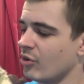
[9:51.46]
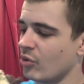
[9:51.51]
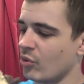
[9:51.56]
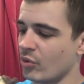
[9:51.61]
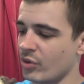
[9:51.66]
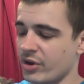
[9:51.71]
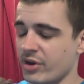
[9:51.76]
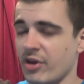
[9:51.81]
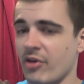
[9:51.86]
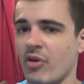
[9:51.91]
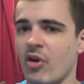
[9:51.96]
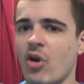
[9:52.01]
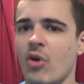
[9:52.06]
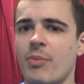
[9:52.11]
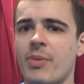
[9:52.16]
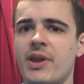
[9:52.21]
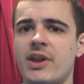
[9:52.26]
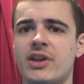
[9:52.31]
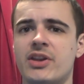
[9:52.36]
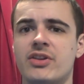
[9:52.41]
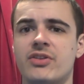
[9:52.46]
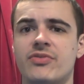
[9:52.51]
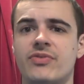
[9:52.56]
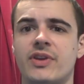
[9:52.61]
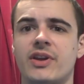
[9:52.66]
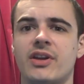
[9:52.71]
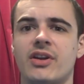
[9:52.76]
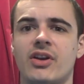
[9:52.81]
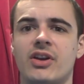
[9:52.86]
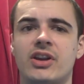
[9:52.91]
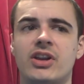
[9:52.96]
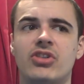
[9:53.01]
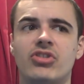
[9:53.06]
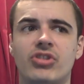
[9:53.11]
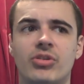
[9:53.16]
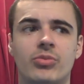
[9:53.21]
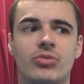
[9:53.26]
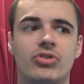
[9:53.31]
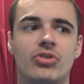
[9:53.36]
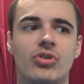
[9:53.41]
or you know hobby and you think I need
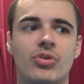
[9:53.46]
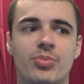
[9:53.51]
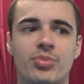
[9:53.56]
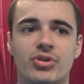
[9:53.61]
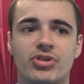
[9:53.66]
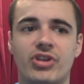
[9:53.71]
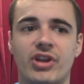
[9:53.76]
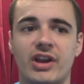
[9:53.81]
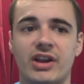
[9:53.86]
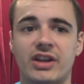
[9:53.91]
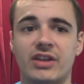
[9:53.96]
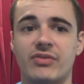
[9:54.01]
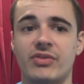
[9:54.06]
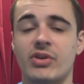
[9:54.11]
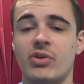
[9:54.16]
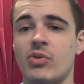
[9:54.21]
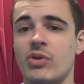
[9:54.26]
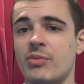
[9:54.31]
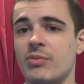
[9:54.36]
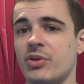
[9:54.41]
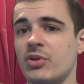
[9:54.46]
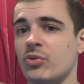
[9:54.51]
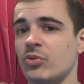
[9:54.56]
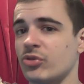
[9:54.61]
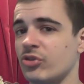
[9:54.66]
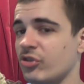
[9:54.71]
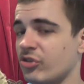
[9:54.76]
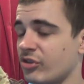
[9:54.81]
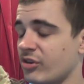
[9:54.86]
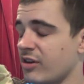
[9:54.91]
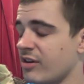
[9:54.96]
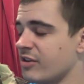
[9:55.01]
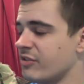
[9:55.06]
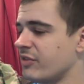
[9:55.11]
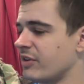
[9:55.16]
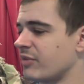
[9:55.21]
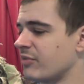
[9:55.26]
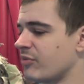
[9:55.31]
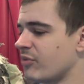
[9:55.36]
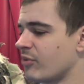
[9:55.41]
some sort of protective equipment or just
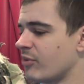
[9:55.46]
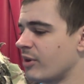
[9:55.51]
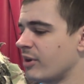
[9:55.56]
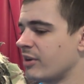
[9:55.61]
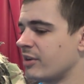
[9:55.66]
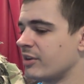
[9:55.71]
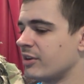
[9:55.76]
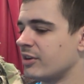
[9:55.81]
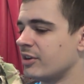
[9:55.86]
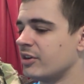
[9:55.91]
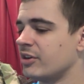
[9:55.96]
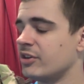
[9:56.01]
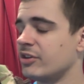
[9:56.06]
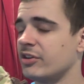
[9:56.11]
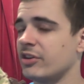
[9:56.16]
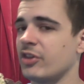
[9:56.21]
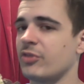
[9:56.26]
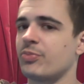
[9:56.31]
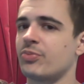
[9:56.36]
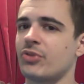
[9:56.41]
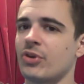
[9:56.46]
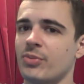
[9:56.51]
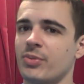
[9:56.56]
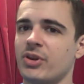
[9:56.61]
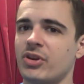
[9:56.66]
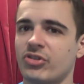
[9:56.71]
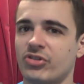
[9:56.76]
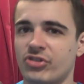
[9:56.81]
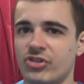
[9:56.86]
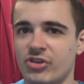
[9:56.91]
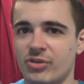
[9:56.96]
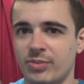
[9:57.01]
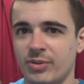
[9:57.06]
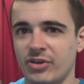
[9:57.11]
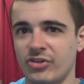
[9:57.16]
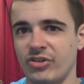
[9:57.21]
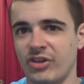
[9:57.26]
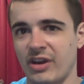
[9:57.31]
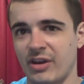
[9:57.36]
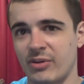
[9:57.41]
clothing for it, there's probably a
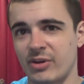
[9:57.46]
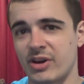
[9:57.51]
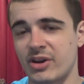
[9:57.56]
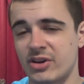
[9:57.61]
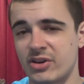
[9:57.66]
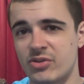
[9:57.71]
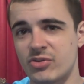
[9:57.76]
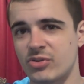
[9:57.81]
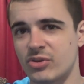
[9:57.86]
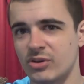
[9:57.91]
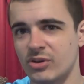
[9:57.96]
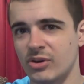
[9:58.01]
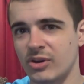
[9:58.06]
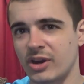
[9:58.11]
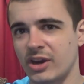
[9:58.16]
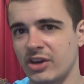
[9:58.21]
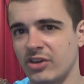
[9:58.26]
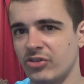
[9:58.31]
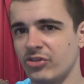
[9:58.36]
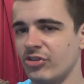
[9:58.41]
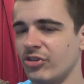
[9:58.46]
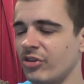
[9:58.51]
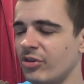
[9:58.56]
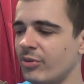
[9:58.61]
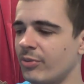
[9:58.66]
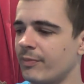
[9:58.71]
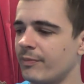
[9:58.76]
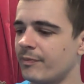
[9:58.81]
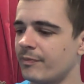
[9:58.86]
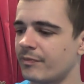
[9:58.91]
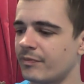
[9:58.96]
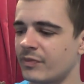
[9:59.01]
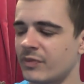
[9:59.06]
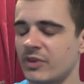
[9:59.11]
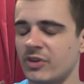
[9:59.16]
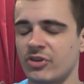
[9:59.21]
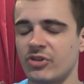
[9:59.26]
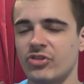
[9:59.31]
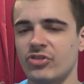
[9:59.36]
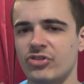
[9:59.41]
surplus area you can look into
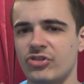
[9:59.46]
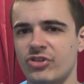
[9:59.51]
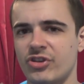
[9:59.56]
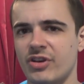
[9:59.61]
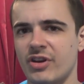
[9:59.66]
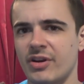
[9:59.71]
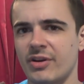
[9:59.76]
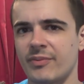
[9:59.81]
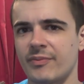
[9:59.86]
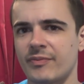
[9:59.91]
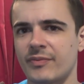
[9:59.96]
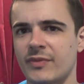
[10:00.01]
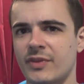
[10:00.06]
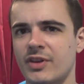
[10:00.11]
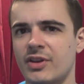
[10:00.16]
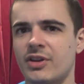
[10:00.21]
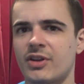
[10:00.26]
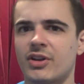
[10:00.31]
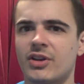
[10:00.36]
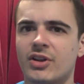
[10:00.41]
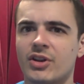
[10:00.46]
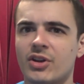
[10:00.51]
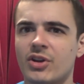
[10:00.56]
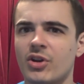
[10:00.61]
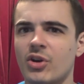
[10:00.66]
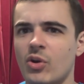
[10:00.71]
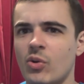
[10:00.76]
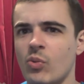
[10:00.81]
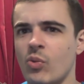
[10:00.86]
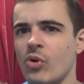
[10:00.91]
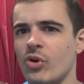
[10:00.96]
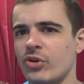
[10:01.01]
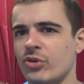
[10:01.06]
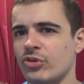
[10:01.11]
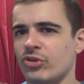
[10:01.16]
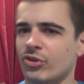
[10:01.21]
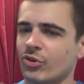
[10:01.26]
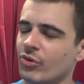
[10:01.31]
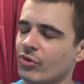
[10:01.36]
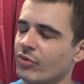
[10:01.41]
that's you know what
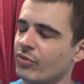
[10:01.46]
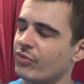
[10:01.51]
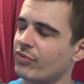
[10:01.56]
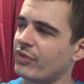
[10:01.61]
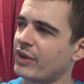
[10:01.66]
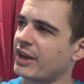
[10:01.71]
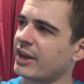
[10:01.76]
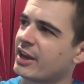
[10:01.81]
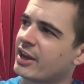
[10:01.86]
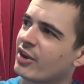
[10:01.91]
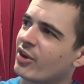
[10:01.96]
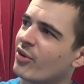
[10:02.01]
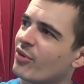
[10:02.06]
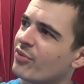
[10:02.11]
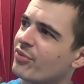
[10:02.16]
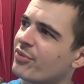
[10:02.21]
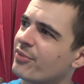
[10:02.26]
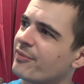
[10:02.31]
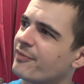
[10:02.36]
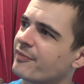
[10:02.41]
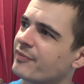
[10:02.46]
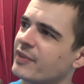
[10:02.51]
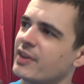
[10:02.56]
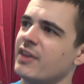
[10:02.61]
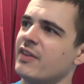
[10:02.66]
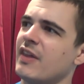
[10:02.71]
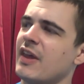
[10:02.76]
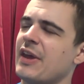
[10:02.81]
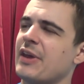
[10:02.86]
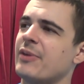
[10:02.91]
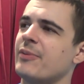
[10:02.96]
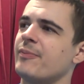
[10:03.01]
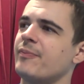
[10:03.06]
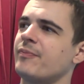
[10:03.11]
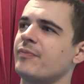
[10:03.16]
you're sort of thinking of and then